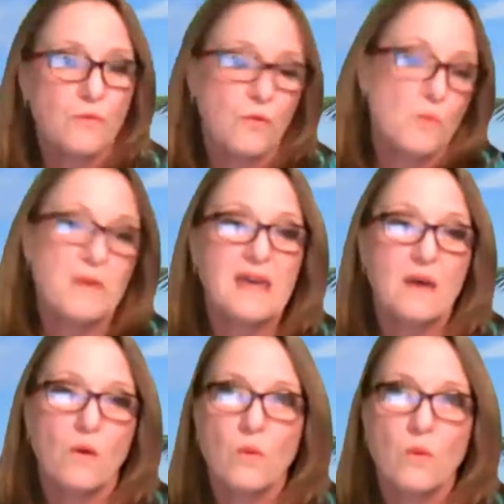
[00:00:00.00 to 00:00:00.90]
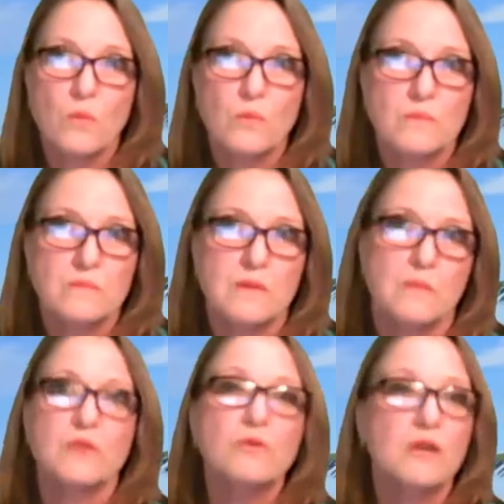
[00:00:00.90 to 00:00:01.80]
for me, or
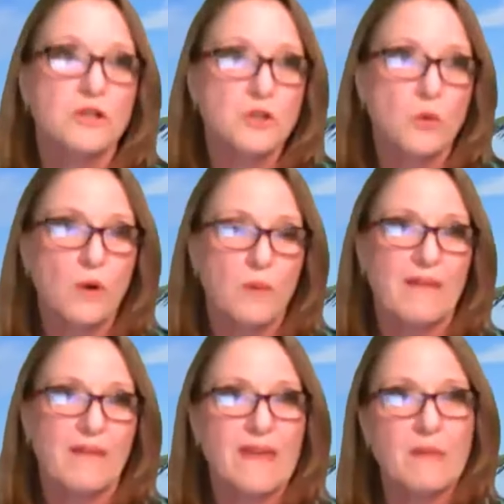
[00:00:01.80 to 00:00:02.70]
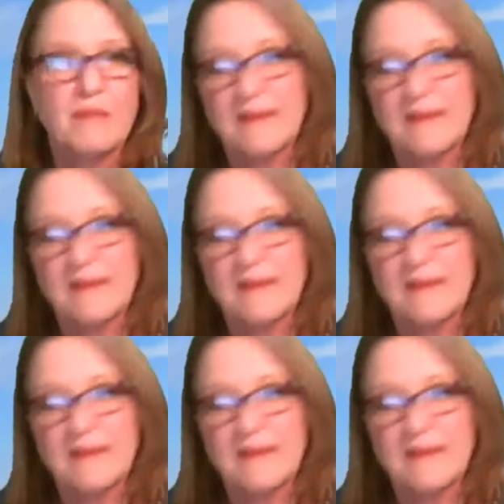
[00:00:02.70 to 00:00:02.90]
you're going to talk about them,